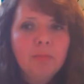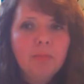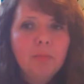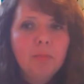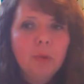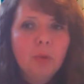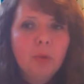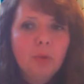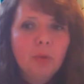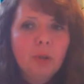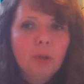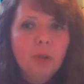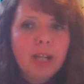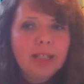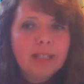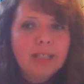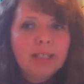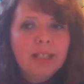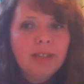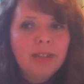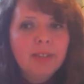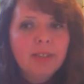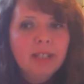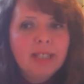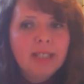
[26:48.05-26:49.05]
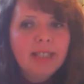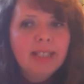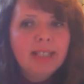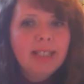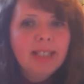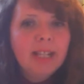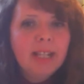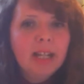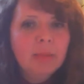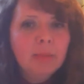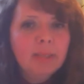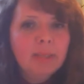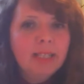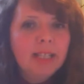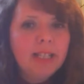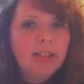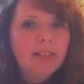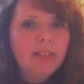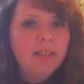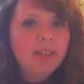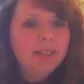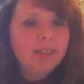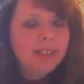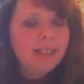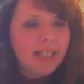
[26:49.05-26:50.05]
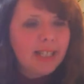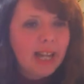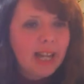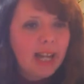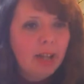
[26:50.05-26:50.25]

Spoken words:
more activities in our materials to